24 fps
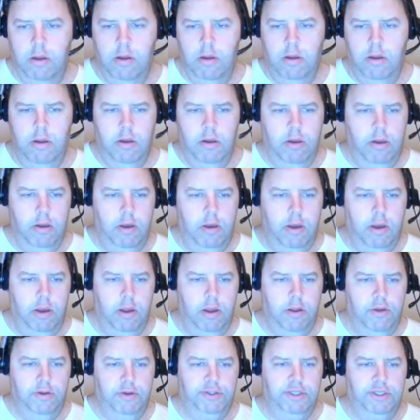And you
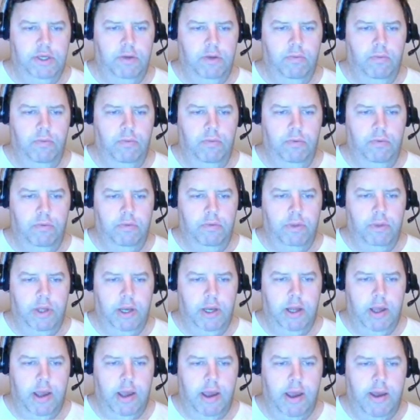see that it
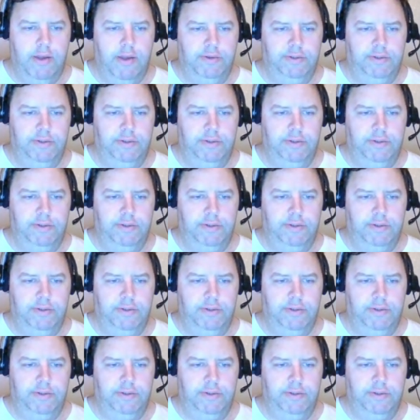has